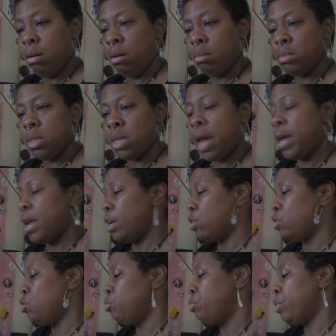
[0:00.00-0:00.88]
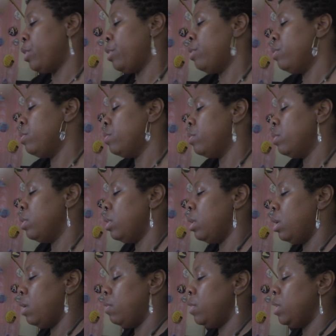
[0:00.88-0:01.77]
Diana Cooper.
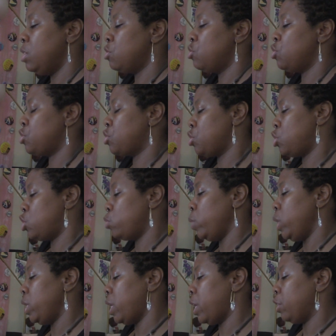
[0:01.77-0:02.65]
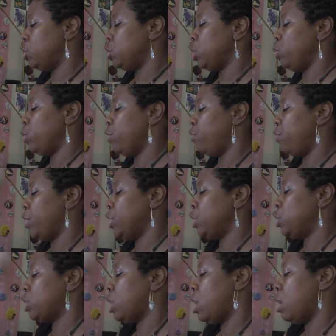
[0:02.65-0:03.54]
And these are just a sweet energy. We'll
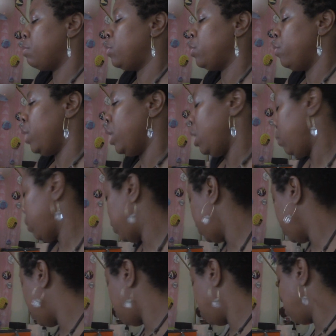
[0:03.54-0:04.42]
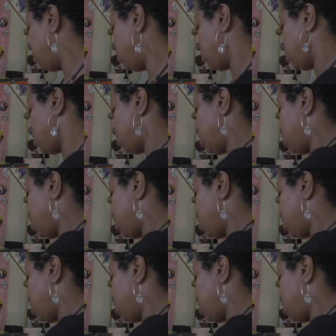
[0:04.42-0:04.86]
finish up the reading with those.